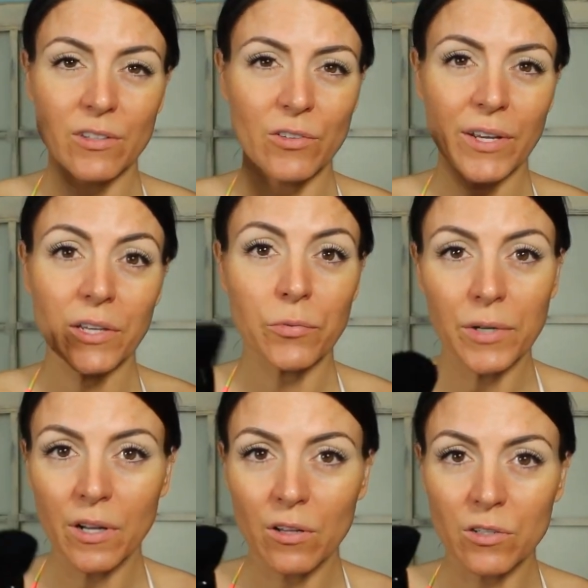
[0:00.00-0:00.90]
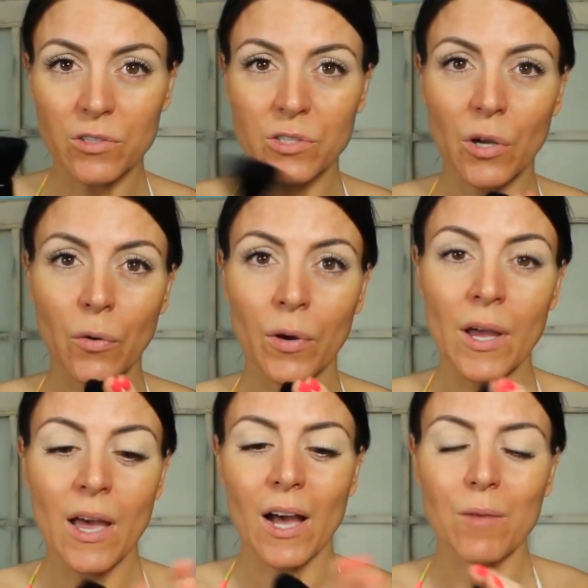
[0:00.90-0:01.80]
They're like $3, so
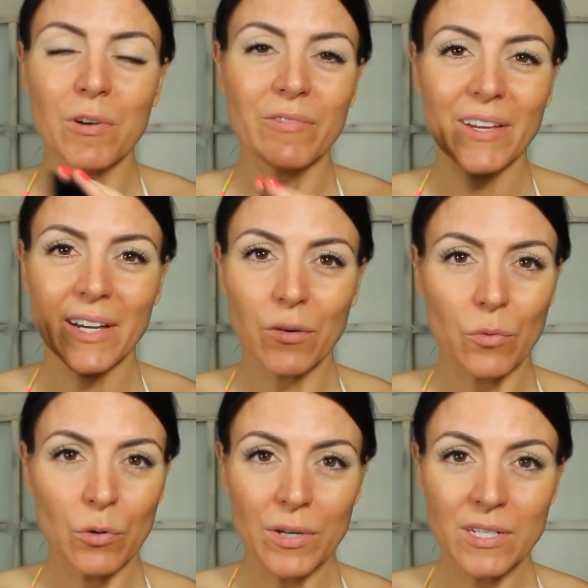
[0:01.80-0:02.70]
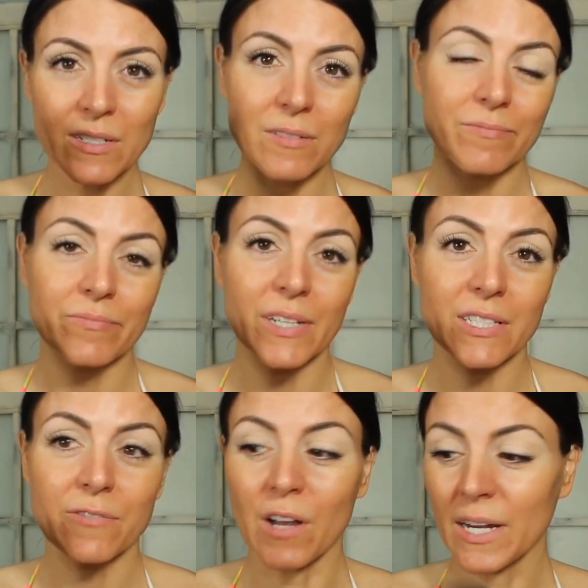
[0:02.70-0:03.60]
if they get ruined,
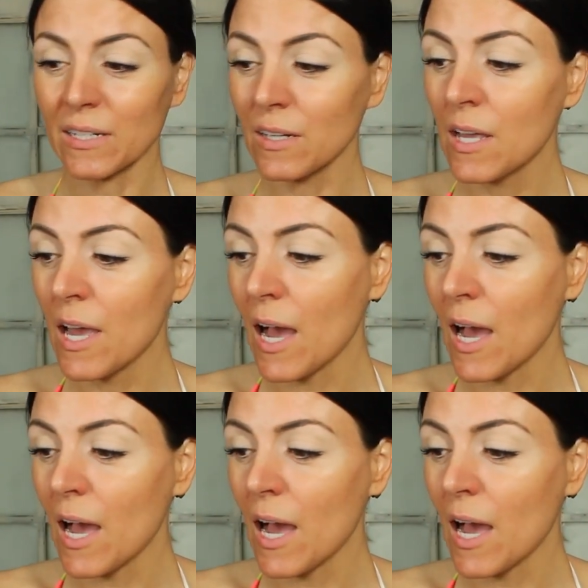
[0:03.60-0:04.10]
it's fine.